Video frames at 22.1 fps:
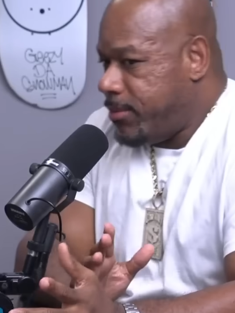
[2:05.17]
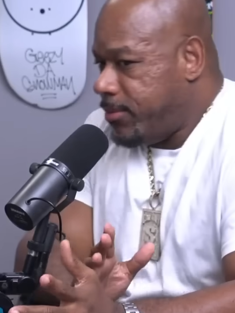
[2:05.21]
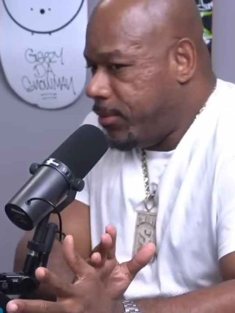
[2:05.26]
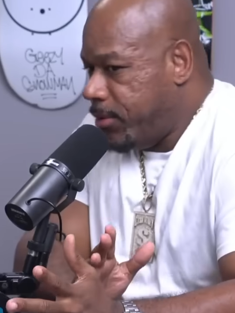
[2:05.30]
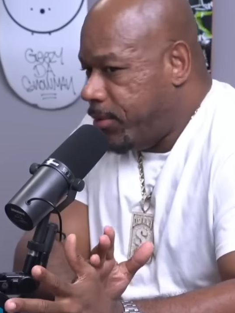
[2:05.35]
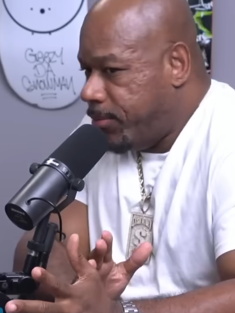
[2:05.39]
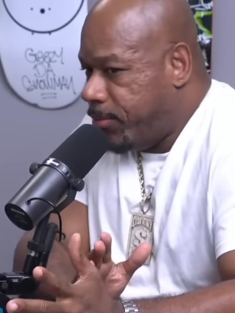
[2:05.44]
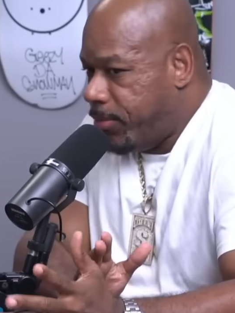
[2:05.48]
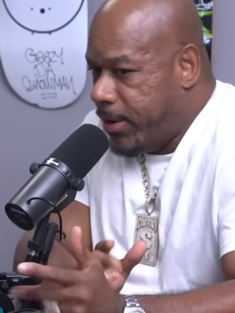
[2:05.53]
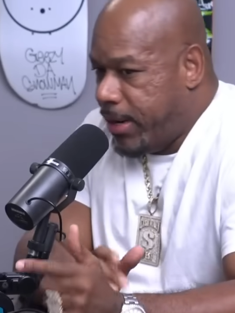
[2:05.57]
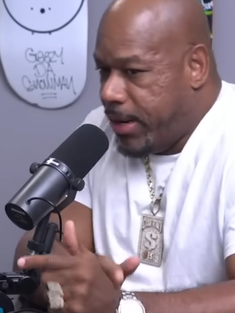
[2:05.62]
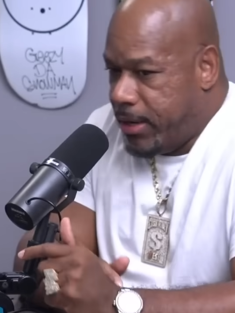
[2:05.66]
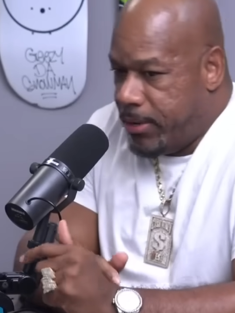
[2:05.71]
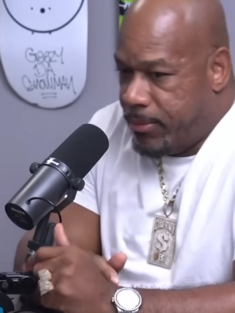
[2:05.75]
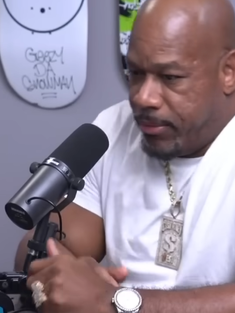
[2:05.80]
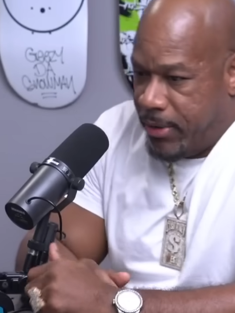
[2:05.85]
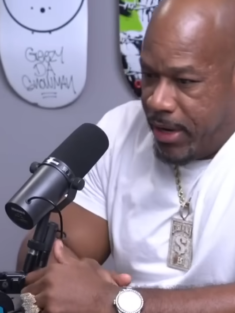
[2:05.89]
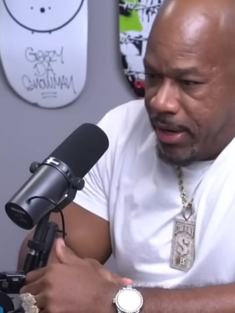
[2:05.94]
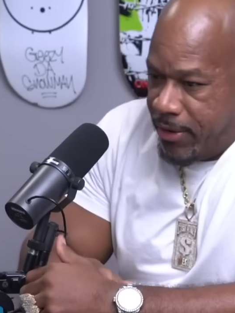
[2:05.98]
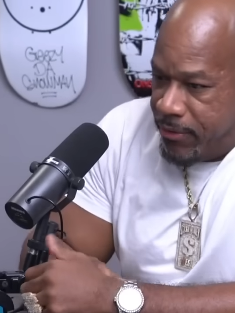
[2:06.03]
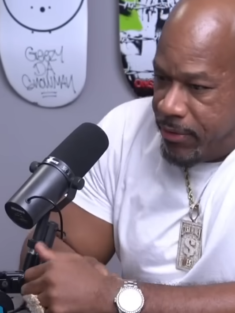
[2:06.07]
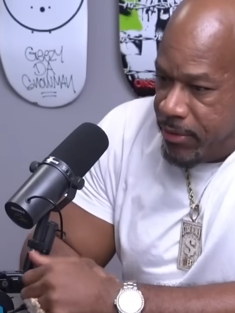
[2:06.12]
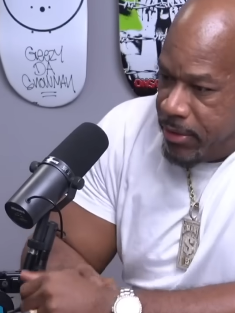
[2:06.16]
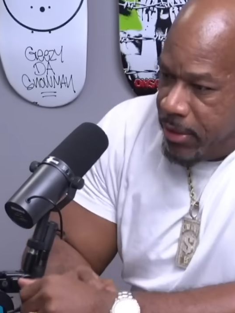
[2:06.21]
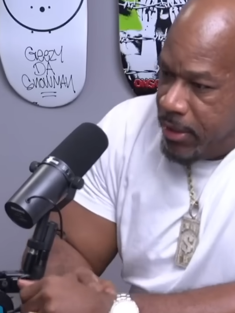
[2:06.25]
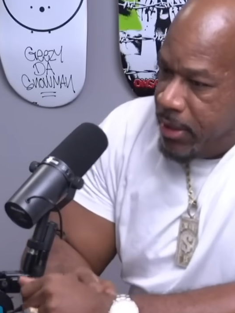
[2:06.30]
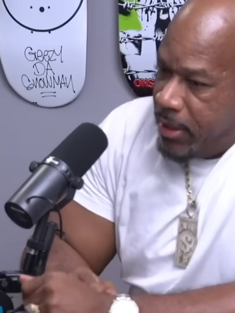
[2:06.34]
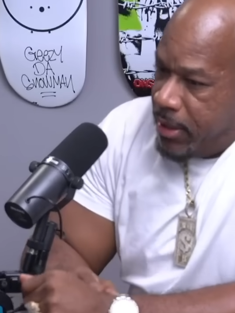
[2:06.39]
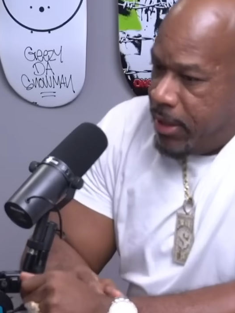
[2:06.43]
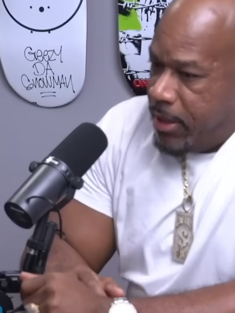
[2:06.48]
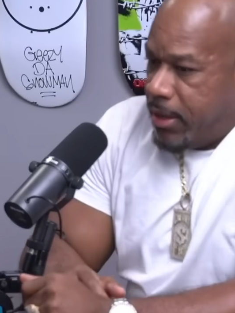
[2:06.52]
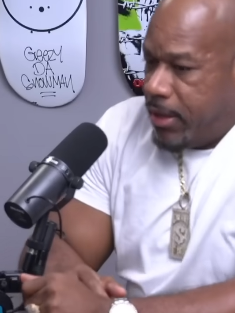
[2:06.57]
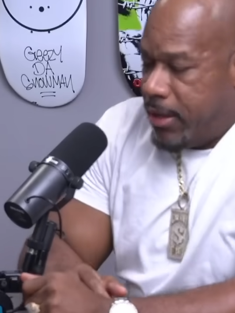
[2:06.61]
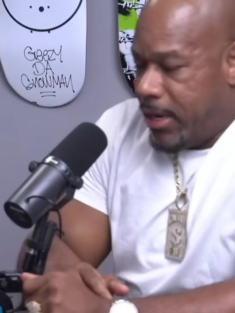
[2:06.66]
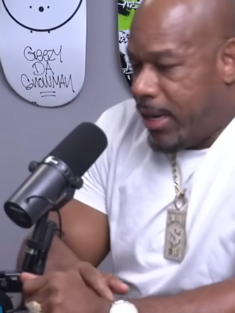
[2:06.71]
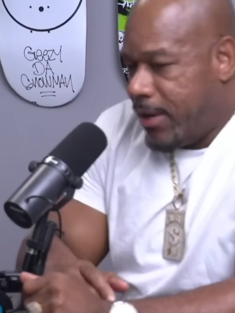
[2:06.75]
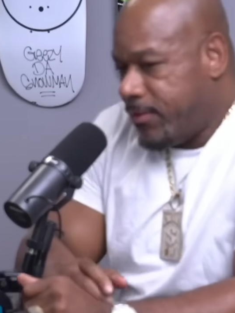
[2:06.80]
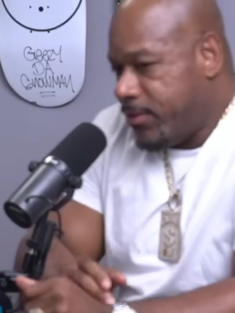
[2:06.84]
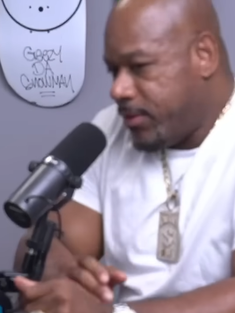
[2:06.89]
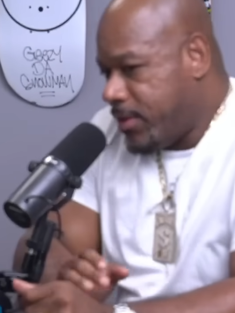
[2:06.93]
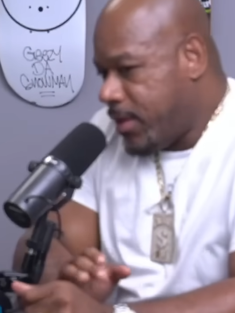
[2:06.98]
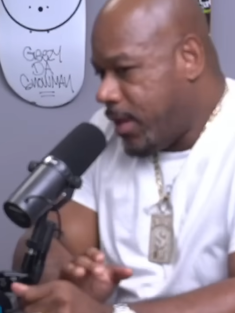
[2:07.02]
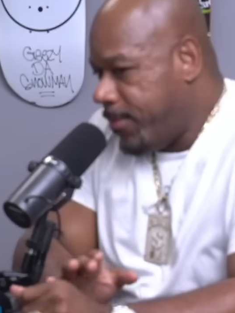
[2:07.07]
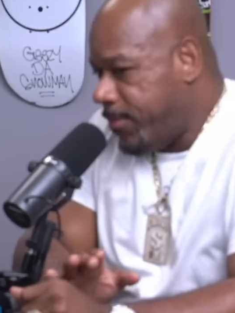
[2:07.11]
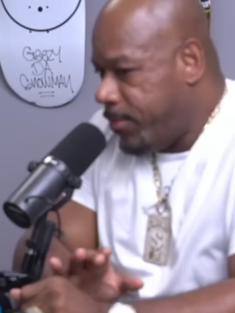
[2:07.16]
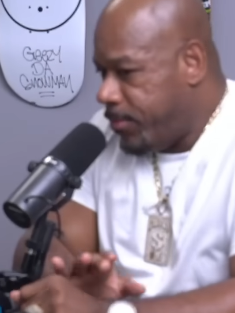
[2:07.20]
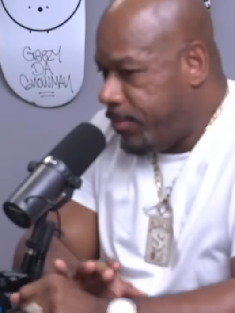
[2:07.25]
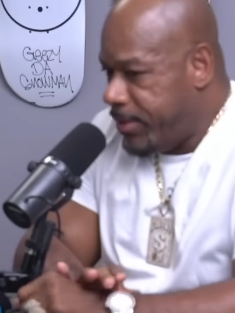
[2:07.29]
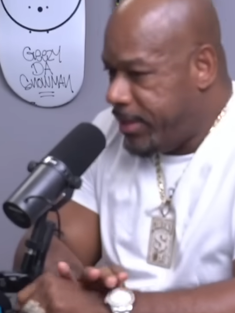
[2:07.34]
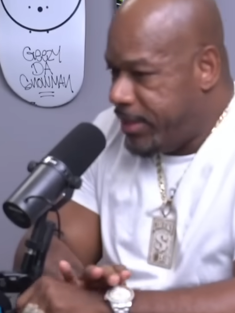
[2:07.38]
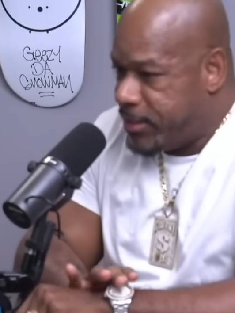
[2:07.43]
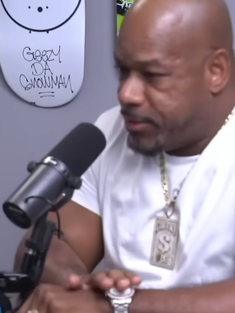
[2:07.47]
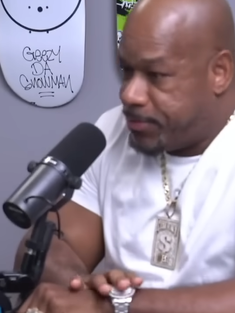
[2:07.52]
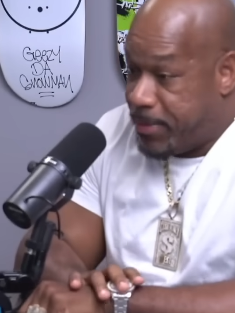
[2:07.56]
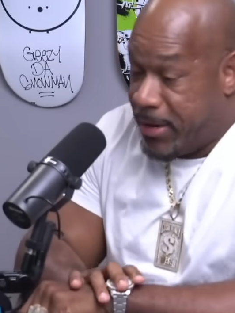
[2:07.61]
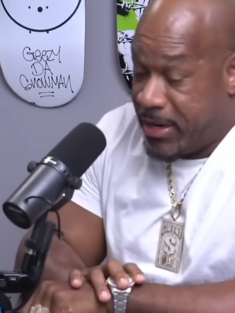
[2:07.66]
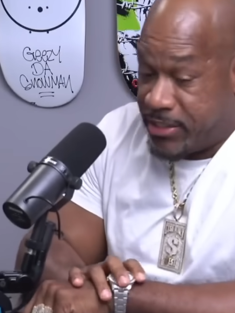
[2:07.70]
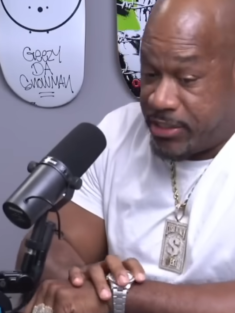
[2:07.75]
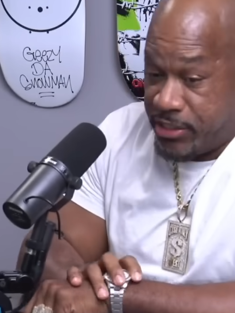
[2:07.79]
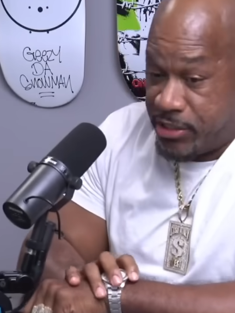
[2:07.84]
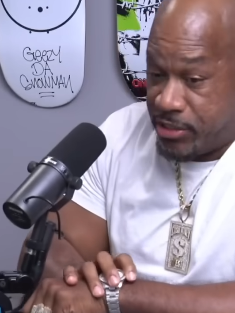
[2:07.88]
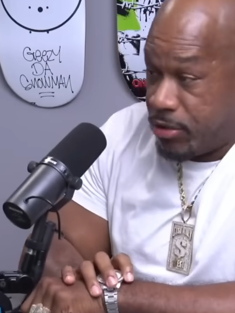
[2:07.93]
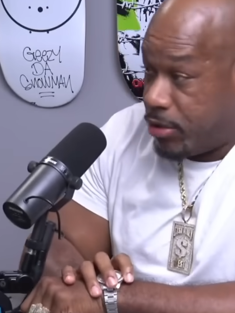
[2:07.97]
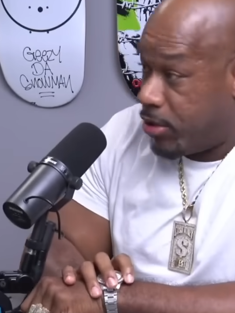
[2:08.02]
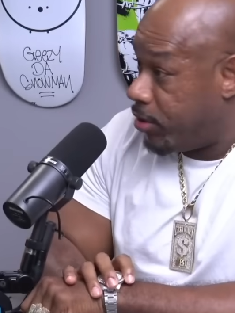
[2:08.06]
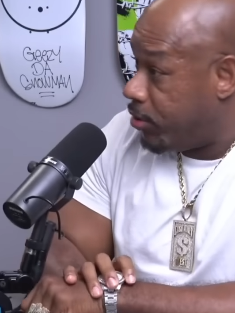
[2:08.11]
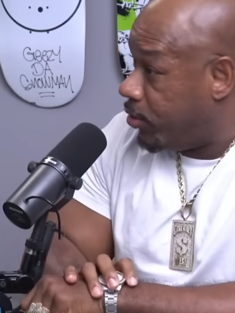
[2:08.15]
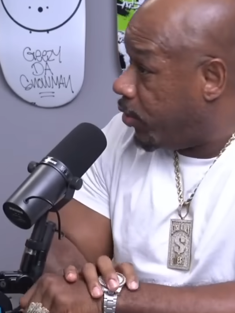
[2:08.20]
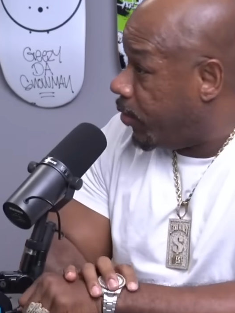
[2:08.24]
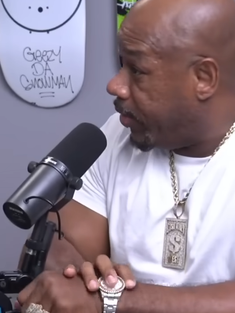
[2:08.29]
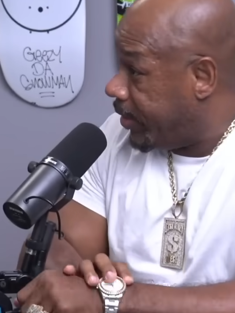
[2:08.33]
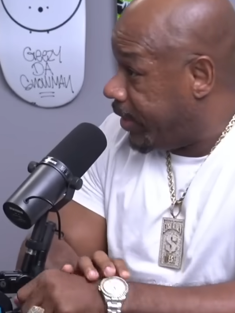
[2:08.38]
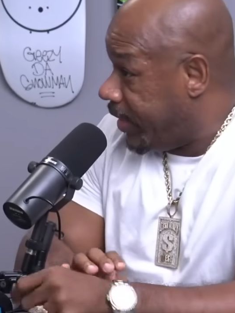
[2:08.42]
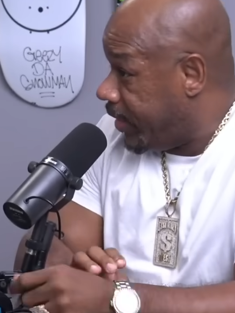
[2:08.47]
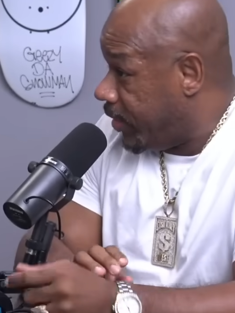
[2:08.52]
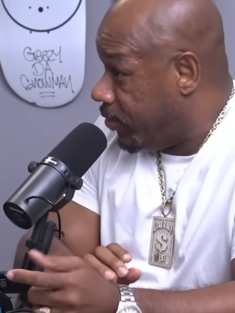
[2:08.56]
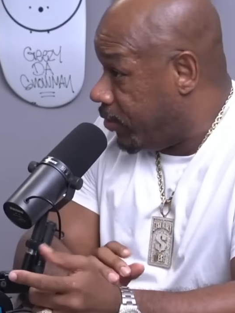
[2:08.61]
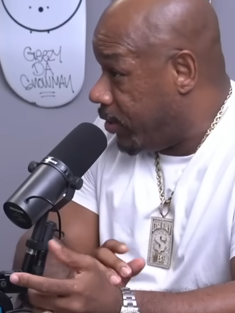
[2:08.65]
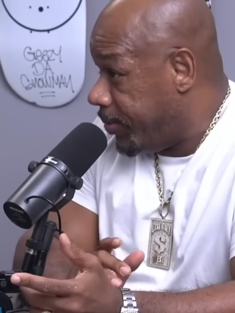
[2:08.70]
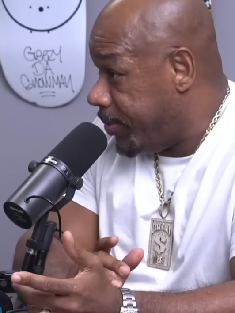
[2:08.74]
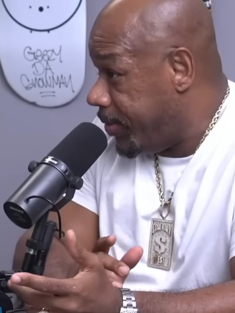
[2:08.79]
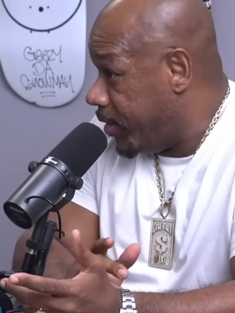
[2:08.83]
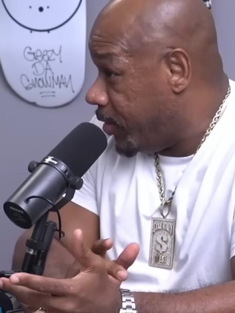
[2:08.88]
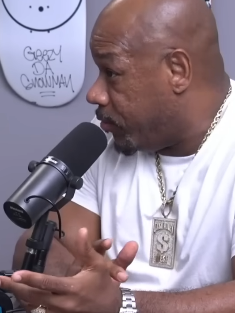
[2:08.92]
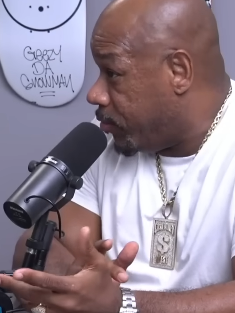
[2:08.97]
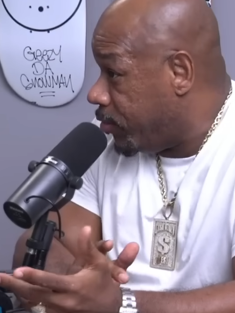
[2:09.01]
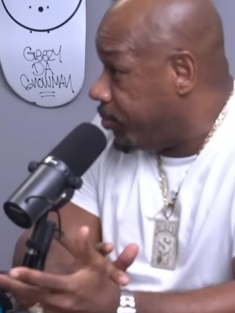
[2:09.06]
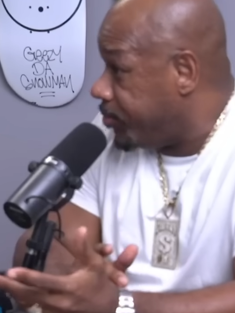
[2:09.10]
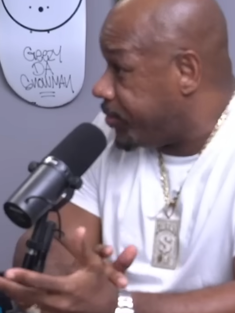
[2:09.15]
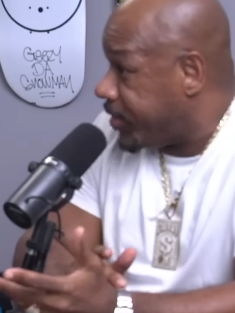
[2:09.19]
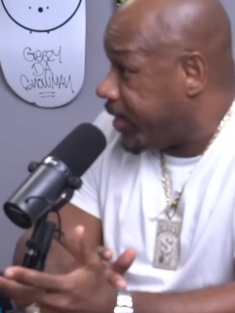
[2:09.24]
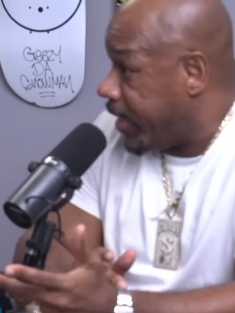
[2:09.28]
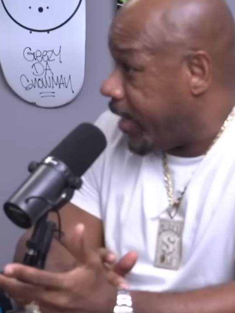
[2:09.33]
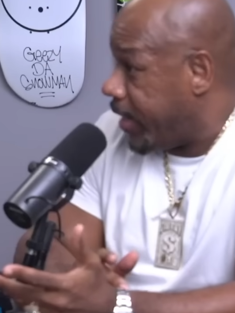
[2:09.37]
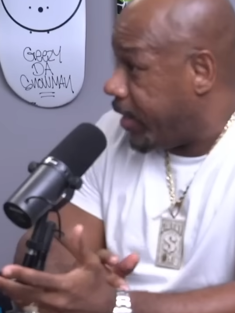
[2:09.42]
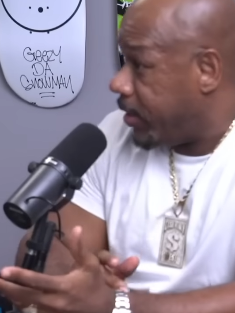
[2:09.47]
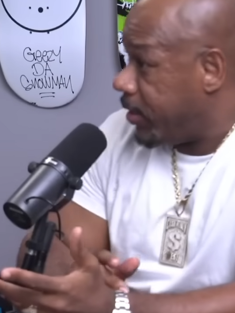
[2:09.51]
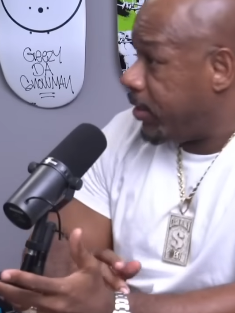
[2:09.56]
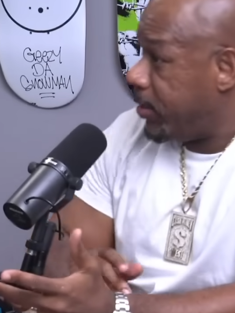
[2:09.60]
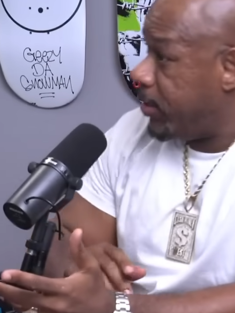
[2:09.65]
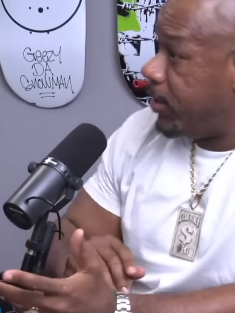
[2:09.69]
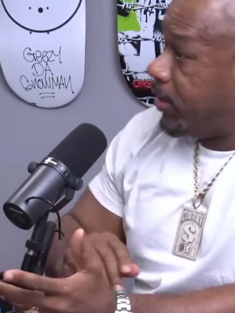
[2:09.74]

little bread or whatever, and after a couple weeks, Pesci start going in on him in the group chat.